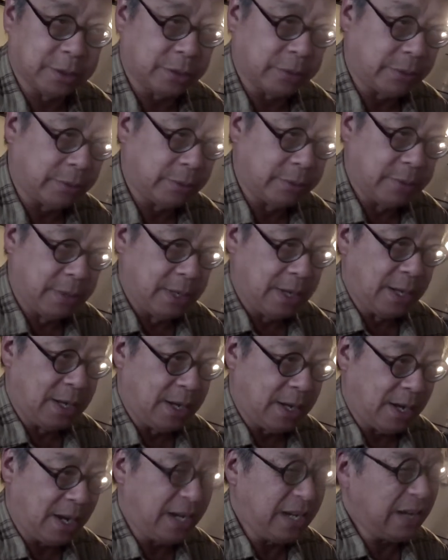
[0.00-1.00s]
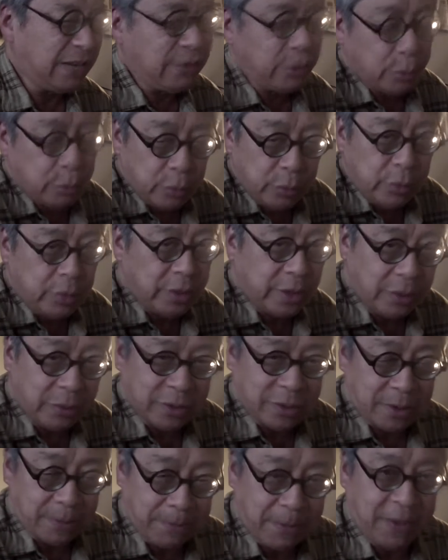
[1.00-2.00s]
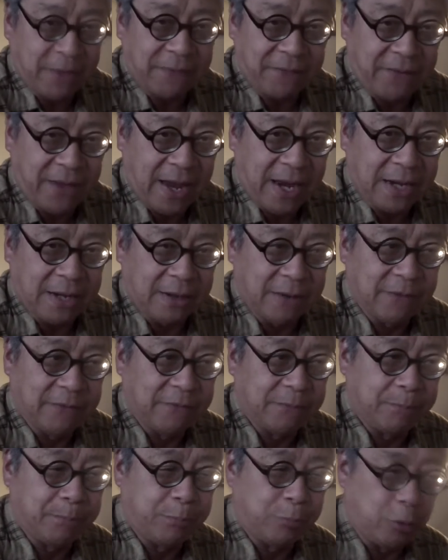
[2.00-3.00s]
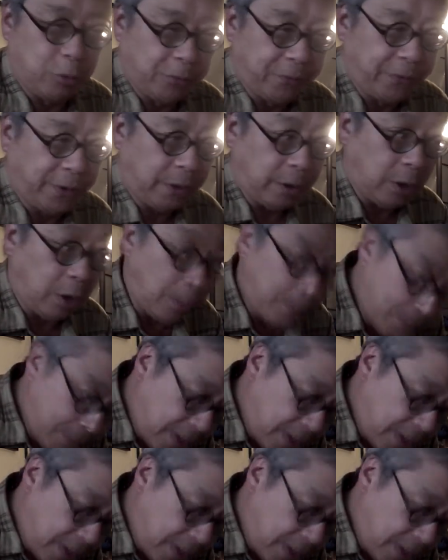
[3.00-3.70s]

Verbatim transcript: So I never really was a big fan of Brovira.